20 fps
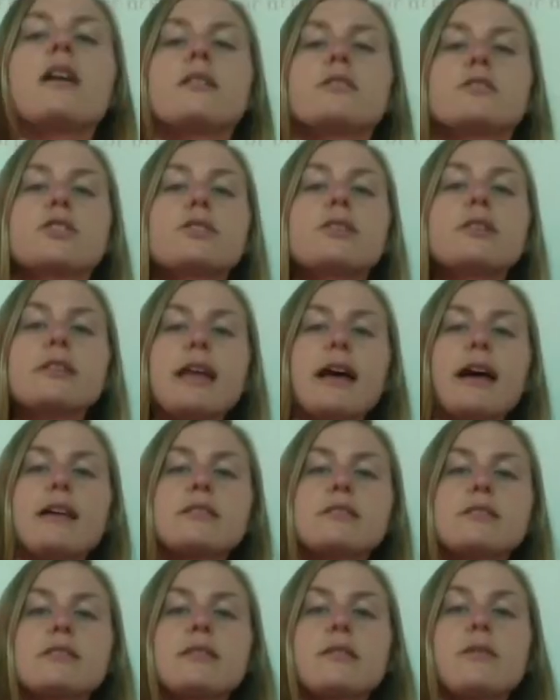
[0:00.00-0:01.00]
So the
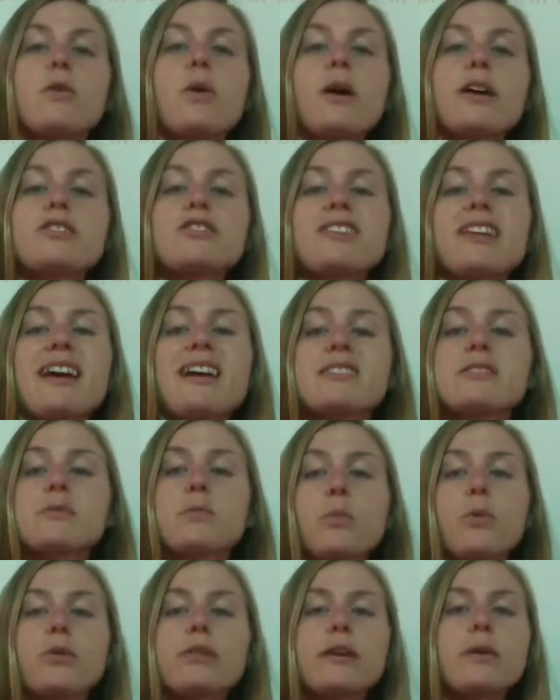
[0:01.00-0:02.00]
last question
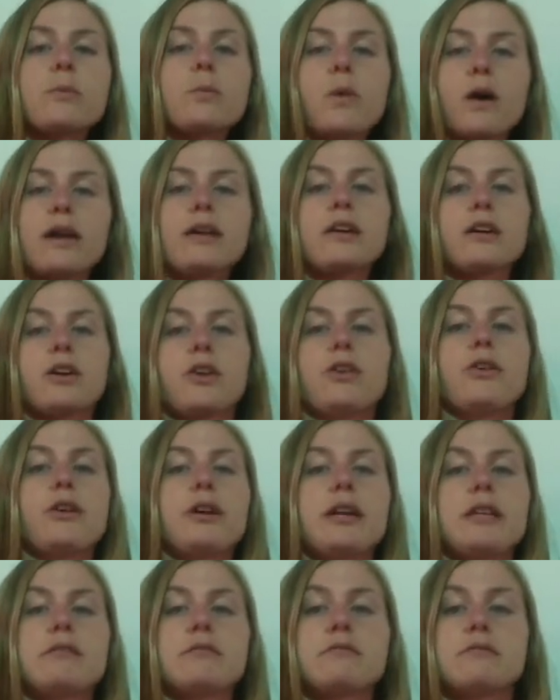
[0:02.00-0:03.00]
asks, well then what
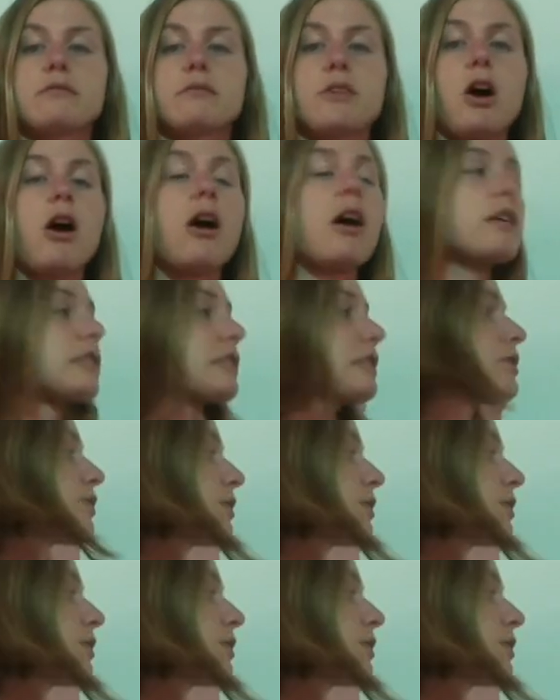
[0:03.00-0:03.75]
could cause this